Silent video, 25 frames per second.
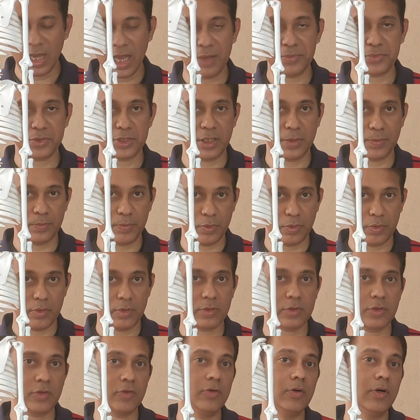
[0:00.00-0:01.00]
to a hamstring pull.
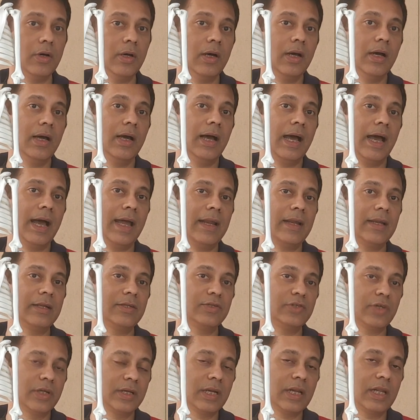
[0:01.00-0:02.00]
So,
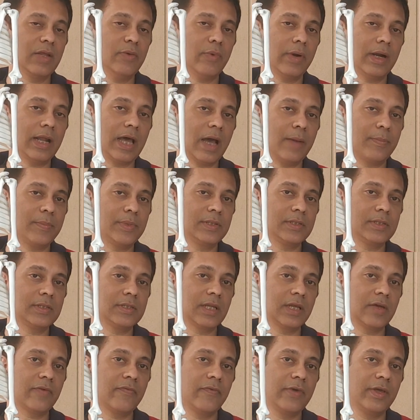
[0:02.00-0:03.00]
and generally what happens
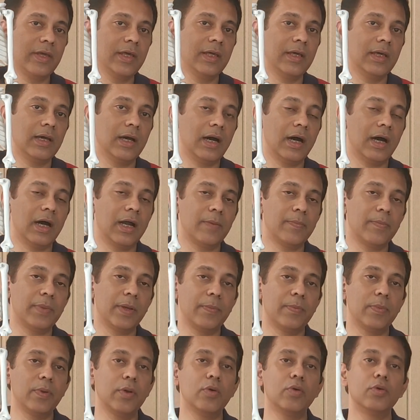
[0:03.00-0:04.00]
is like we are
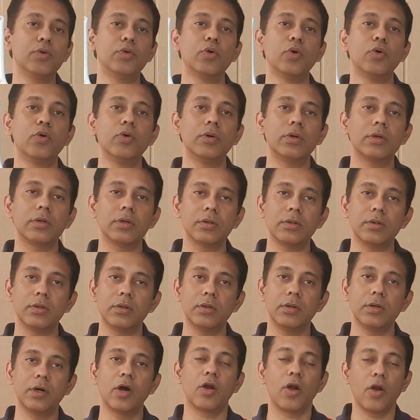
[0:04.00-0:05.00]
people who
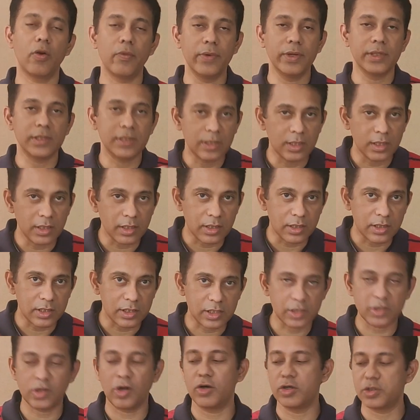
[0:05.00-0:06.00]
are always in a
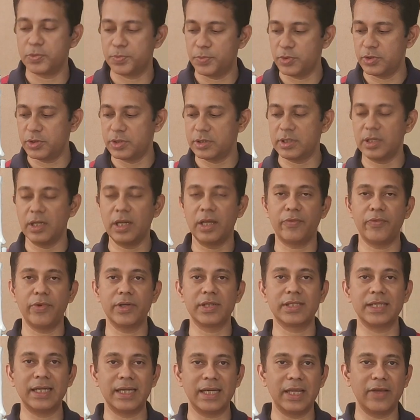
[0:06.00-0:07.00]
slouch position, like
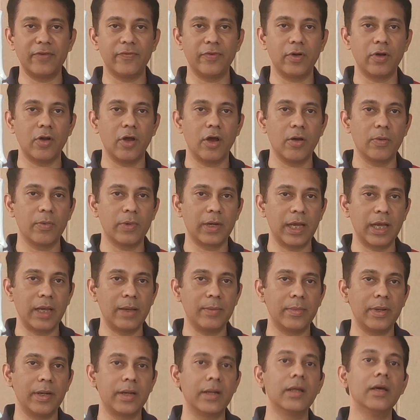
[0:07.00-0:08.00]
we are sitting for a long
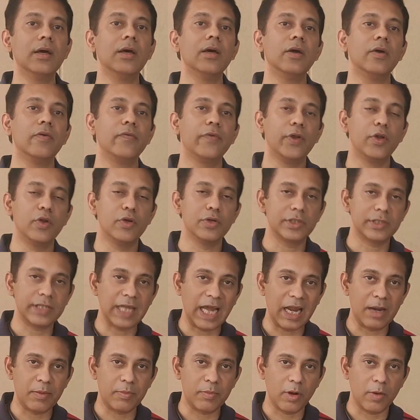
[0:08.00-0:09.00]
time and we don't
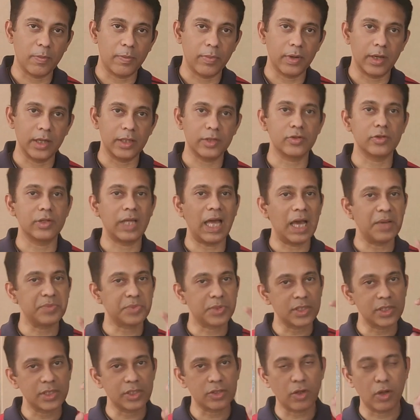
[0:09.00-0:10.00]
stand properly. So the
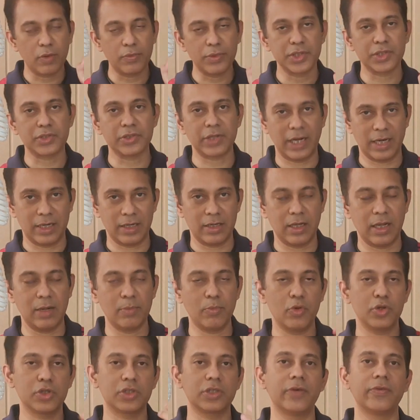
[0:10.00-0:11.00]
hamstring is always tight.
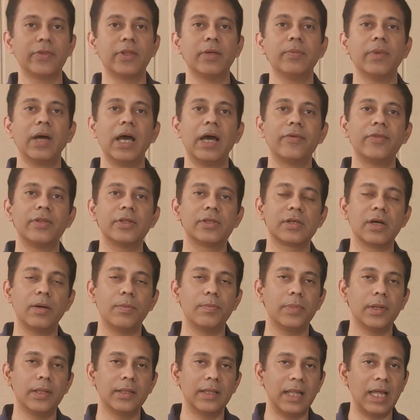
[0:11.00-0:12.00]
And most of them have this
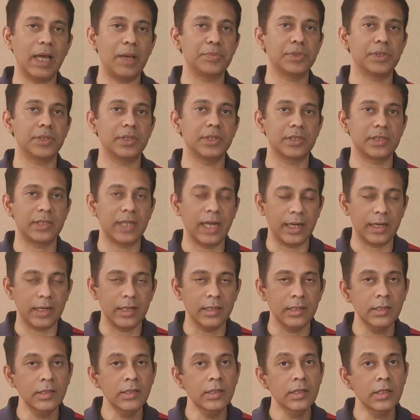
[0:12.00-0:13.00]
complaint the hamstring is tight.
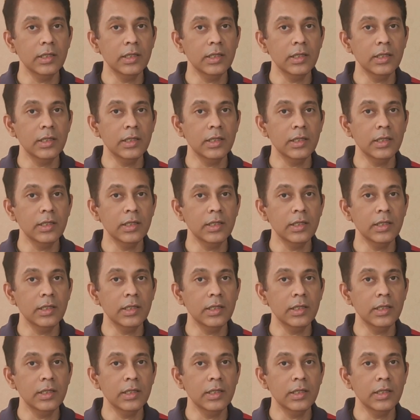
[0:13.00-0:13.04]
